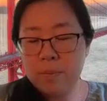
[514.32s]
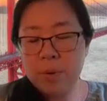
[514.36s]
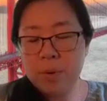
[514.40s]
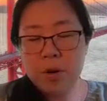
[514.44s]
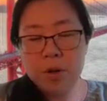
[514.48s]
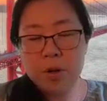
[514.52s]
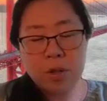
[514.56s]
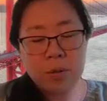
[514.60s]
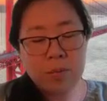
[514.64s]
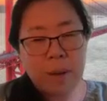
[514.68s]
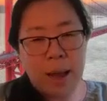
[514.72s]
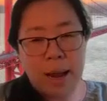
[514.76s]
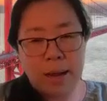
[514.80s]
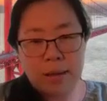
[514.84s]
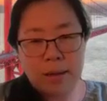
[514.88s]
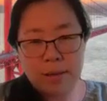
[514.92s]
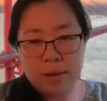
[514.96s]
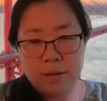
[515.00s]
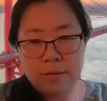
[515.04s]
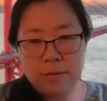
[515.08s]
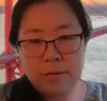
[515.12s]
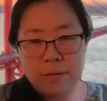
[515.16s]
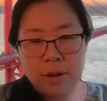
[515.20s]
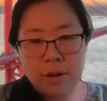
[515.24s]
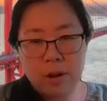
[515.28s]

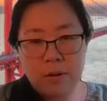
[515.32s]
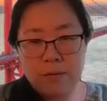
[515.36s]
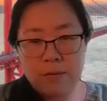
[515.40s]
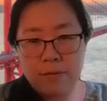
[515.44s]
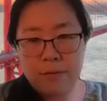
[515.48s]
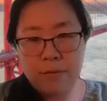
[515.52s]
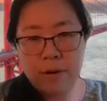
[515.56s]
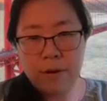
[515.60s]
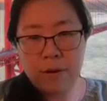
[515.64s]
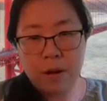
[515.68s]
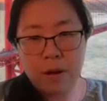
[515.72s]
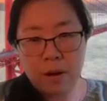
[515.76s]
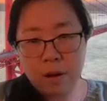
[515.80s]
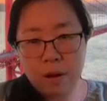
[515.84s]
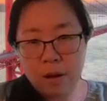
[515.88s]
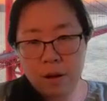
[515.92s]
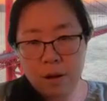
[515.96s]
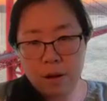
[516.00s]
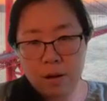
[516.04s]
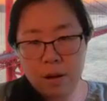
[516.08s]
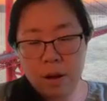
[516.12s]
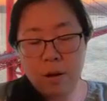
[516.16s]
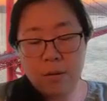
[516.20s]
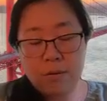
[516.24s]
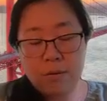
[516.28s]
perspectives of
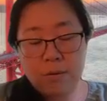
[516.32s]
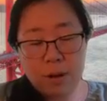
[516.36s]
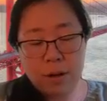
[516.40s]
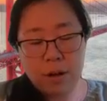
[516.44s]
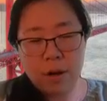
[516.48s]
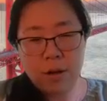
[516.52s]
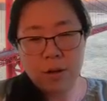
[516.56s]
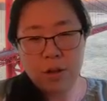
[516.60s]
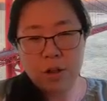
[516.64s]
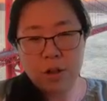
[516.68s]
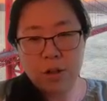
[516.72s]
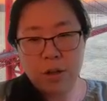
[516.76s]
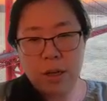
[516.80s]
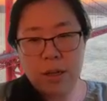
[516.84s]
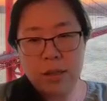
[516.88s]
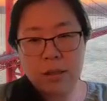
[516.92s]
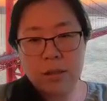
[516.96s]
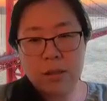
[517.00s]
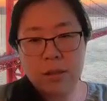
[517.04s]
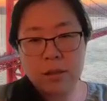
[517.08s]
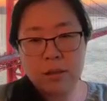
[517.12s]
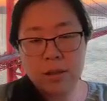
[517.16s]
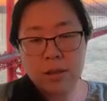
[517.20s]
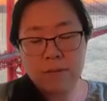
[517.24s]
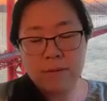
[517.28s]
a
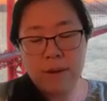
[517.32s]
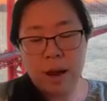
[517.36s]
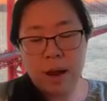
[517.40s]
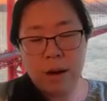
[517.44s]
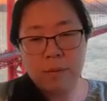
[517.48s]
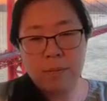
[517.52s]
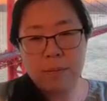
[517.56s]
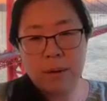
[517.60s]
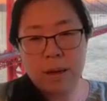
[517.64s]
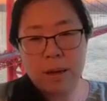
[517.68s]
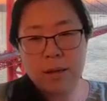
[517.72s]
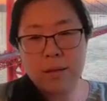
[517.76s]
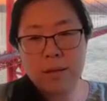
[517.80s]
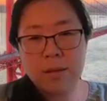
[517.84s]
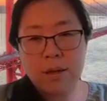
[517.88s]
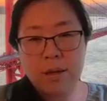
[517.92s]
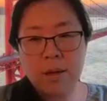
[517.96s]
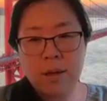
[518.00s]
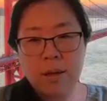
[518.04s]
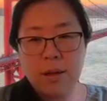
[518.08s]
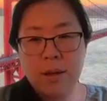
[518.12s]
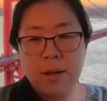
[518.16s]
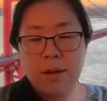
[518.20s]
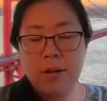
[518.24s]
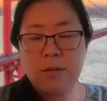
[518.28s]
country's development,
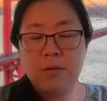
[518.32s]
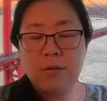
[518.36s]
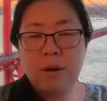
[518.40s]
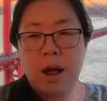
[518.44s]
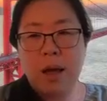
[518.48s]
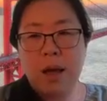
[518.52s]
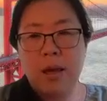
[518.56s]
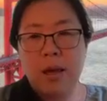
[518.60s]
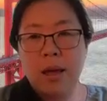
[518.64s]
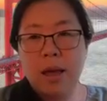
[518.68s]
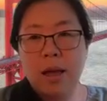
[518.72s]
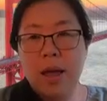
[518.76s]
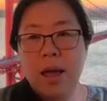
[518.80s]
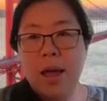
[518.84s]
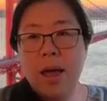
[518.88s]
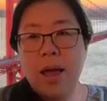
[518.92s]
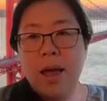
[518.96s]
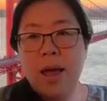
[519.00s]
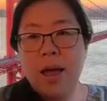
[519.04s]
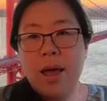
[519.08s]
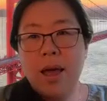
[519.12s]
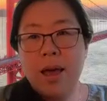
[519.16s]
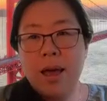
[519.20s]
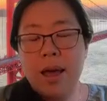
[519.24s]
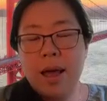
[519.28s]
right?
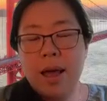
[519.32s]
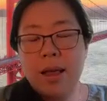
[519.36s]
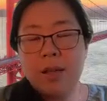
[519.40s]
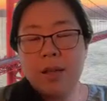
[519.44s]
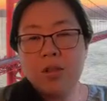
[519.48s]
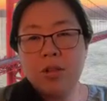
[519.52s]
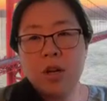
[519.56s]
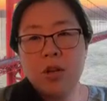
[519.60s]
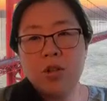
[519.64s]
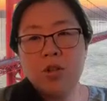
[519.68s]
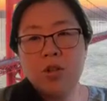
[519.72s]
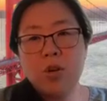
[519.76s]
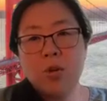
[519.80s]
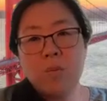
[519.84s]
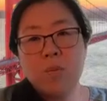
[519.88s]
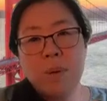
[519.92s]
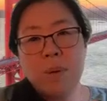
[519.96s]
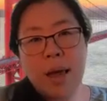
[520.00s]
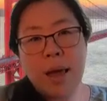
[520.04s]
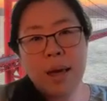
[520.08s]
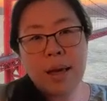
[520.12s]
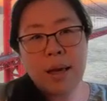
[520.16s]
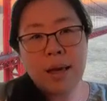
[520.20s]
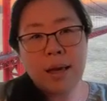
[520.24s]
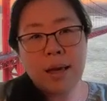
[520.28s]
And central
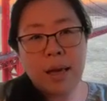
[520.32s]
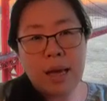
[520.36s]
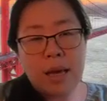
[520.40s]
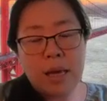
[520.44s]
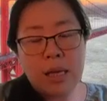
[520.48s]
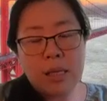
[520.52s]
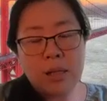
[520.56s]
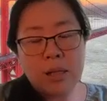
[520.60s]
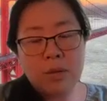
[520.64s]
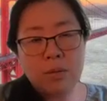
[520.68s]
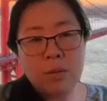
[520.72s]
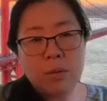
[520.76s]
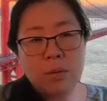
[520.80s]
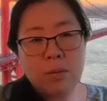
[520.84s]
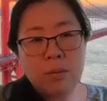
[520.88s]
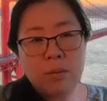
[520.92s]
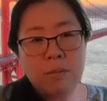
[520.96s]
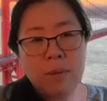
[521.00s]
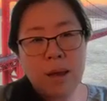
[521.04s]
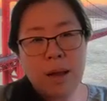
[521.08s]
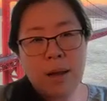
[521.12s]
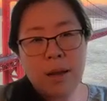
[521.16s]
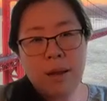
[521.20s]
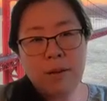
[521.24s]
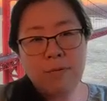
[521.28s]
bank is
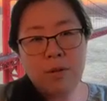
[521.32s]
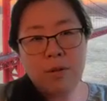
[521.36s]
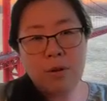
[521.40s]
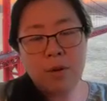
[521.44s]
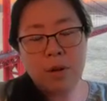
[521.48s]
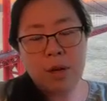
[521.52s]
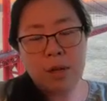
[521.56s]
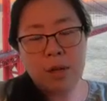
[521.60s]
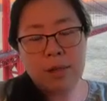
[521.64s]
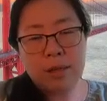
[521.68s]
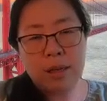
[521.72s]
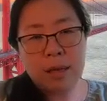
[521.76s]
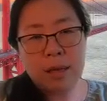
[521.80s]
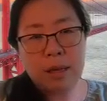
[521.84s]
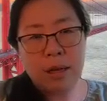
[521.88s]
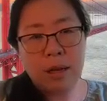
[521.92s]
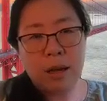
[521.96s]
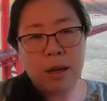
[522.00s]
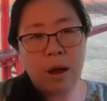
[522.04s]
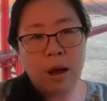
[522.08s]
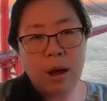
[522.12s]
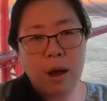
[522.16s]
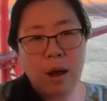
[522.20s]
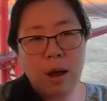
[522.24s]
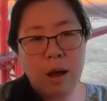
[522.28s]
mainly
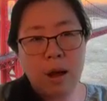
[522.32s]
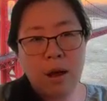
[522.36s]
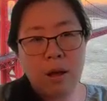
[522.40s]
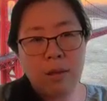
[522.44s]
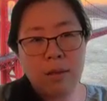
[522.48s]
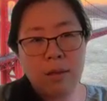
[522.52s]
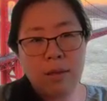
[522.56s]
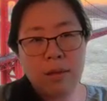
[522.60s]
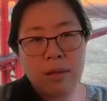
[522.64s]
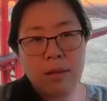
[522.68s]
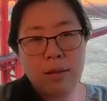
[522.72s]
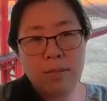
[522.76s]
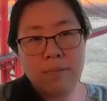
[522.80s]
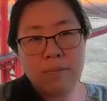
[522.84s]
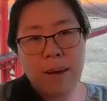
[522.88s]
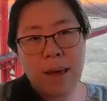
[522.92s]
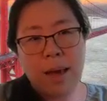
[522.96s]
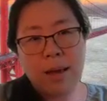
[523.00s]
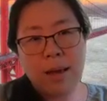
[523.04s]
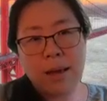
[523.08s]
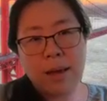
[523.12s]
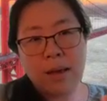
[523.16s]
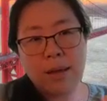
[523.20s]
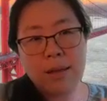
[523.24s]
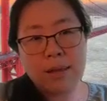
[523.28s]
focusing on the
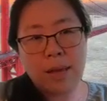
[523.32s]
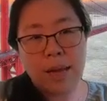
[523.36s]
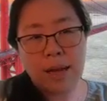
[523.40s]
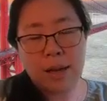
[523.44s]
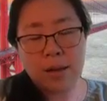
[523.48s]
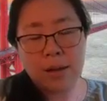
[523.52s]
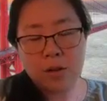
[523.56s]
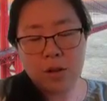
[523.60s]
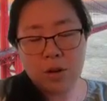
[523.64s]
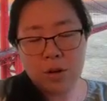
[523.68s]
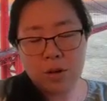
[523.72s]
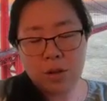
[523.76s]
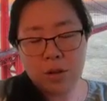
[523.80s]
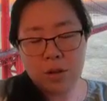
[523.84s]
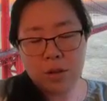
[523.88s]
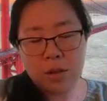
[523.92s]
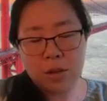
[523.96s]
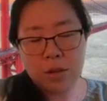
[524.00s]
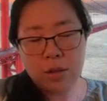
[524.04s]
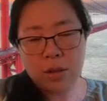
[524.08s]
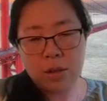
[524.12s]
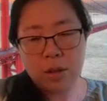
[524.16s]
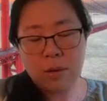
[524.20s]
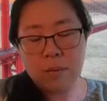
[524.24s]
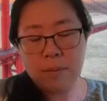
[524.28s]
banking sector's
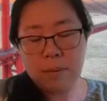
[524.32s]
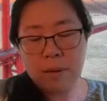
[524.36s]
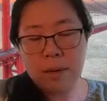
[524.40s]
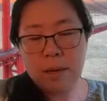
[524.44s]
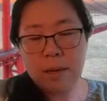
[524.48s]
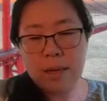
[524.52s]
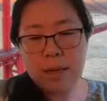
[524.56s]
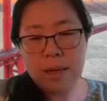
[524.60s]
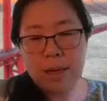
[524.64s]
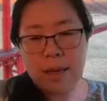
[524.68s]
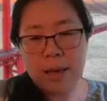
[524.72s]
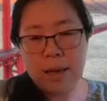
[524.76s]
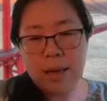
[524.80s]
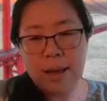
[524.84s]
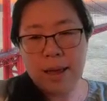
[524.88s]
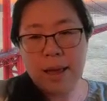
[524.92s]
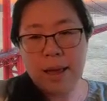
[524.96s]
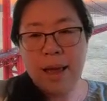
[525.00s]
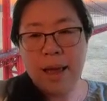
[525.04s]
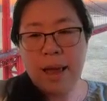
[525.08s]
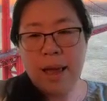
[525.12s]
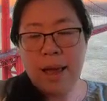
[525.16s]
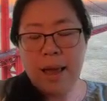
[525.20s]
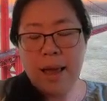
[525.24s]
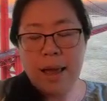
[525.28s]
sustainability
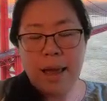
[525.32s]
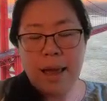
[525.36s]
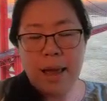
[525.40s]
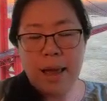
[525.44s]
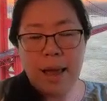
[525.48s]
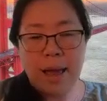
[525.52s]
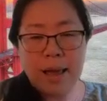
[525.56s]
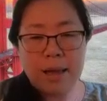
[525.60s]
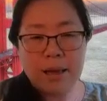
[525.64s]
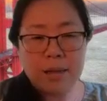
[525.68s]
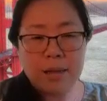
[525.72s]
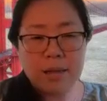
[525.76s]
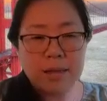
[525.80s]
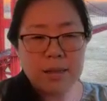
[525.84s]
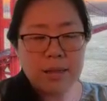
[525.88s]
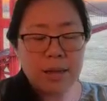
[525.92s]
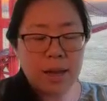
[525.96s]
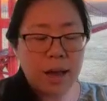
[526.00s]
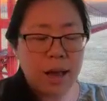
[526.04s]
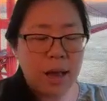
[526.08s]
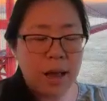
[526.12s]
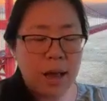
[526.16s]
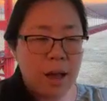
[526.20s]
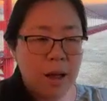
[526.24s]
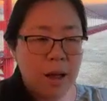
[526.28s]
and